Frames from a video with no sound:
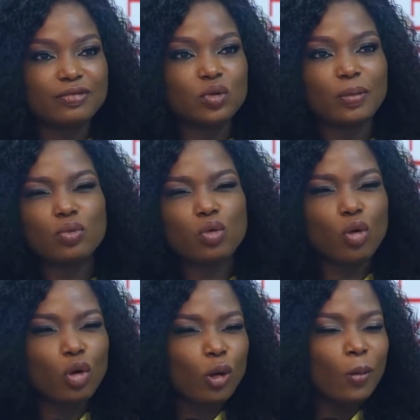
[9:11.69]
so I put
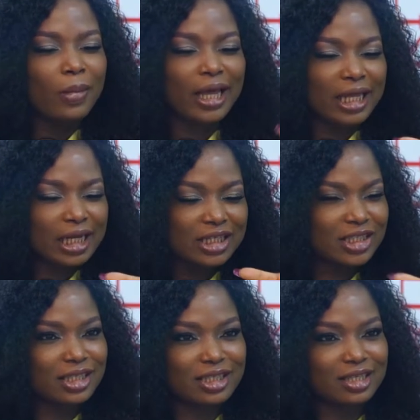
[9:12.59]
all my
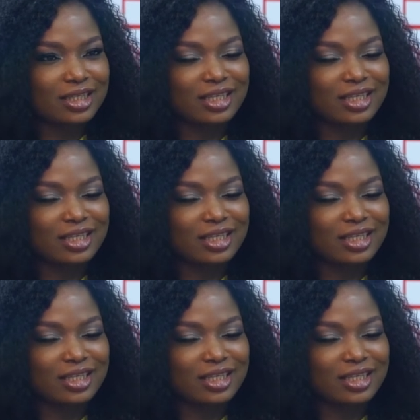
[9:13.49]
energy